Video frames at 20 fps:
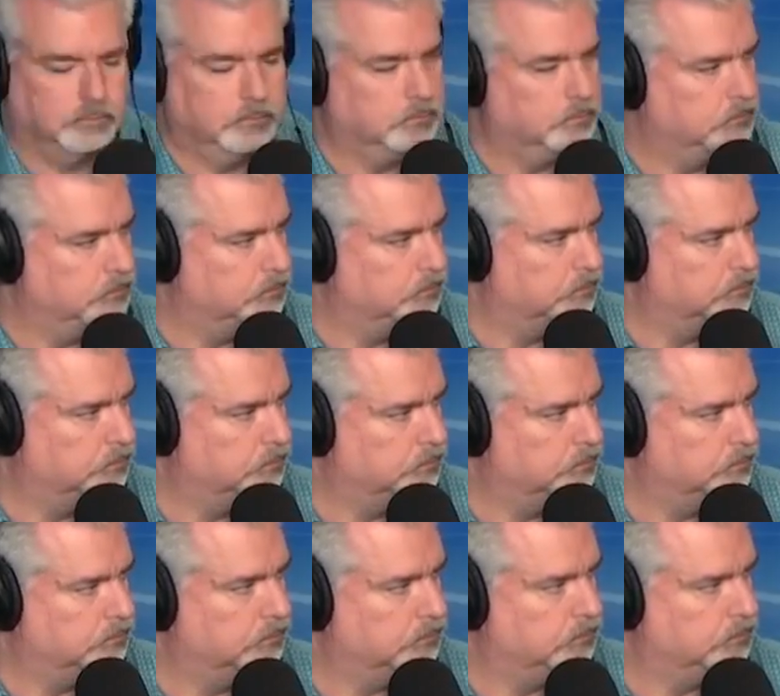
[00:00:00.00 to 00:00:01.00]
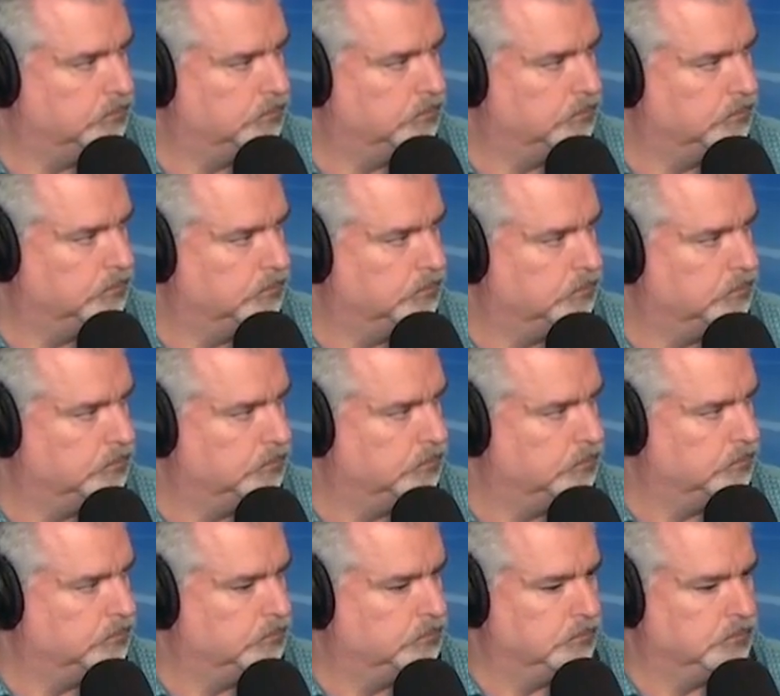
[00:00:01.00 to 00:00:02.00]

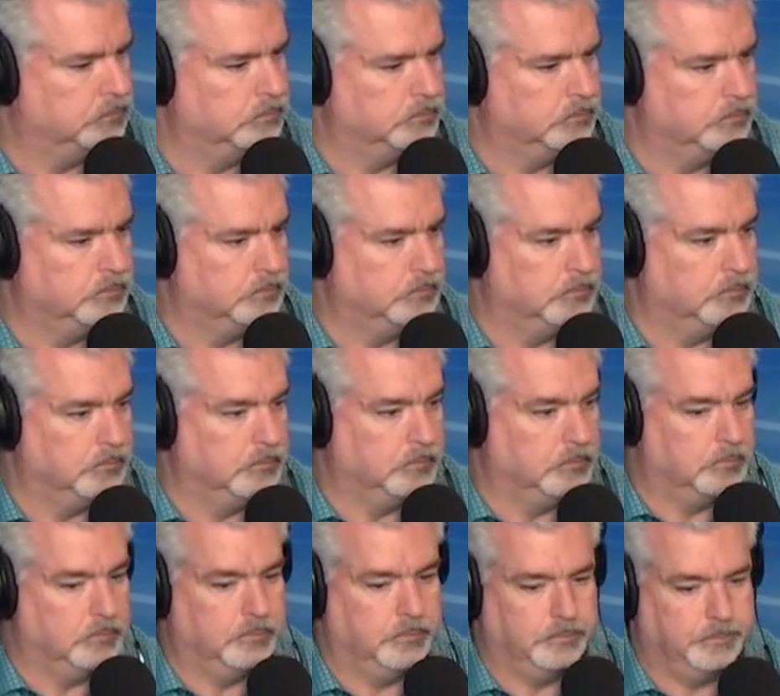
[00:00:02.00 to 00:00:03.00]
No words are spoken by the person on screen.